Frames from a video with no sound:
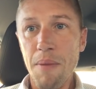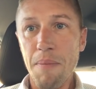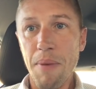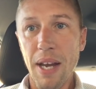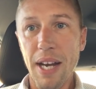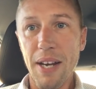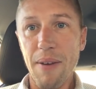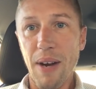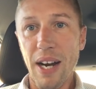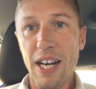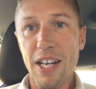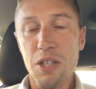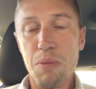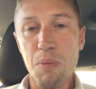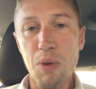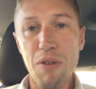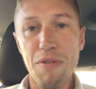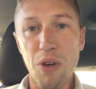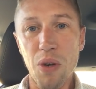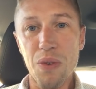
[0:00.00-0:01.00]
But anyway, let's
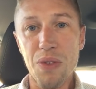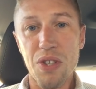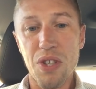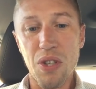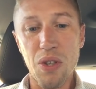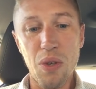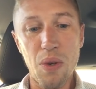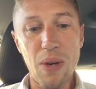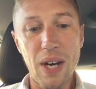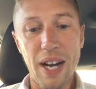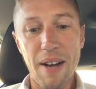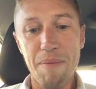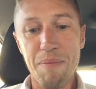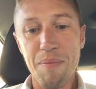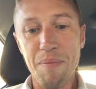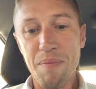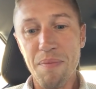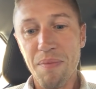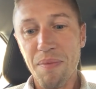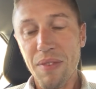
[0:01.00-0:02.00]
move on
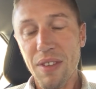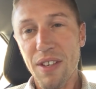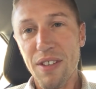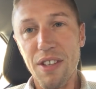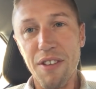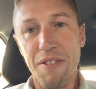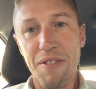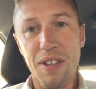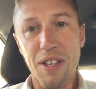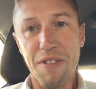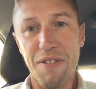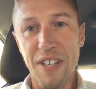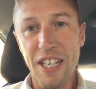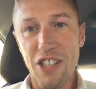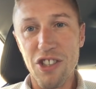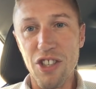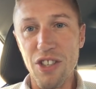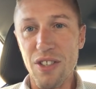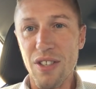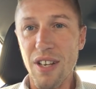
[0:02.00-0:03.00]
to the
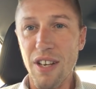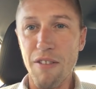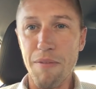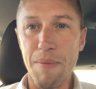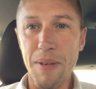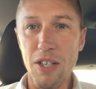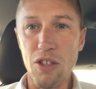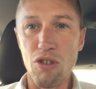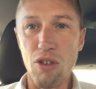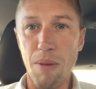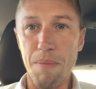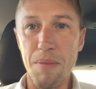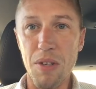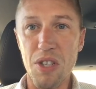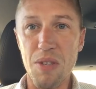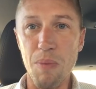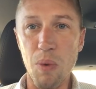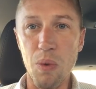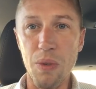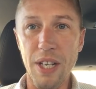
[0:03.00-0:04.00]
fixtures that have been dropped
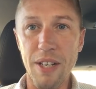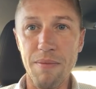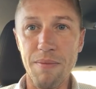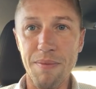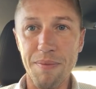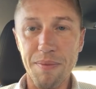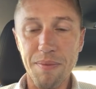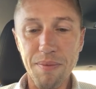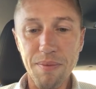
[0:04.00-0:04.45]
this morning.